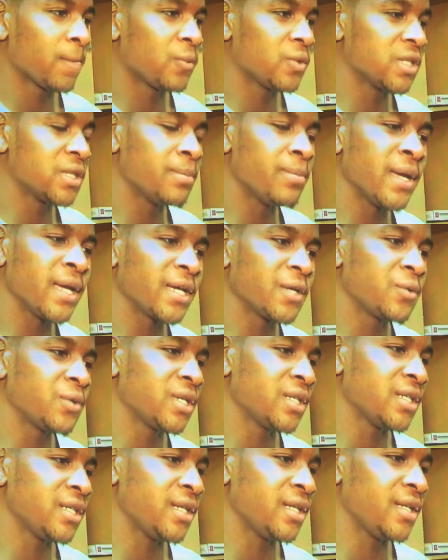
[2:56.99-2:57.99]
with the
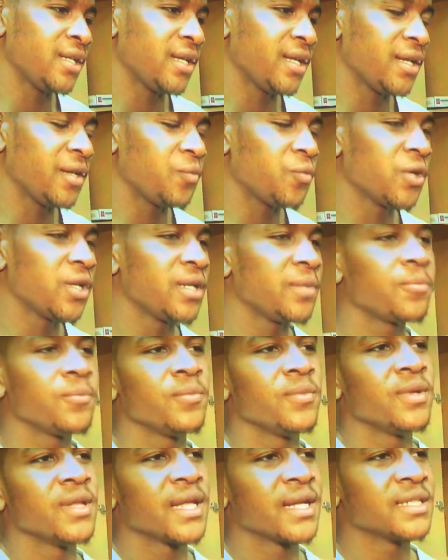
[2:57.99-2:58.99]
banquet and, and, and really
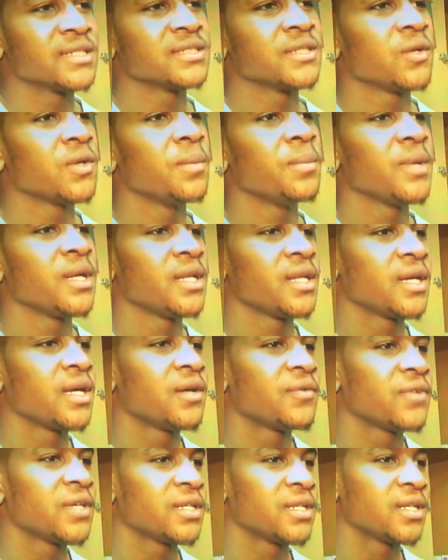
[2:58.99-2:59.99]
let us know the meaning
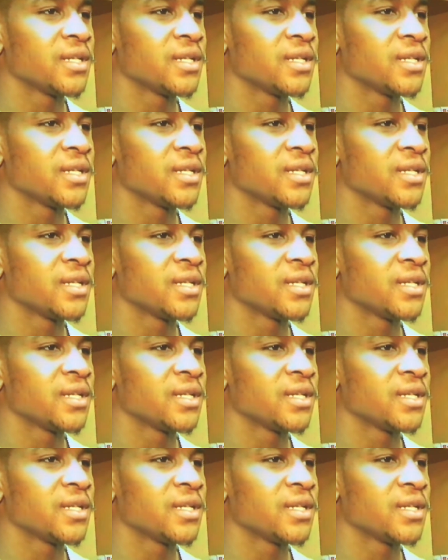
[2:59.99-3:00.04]
of it.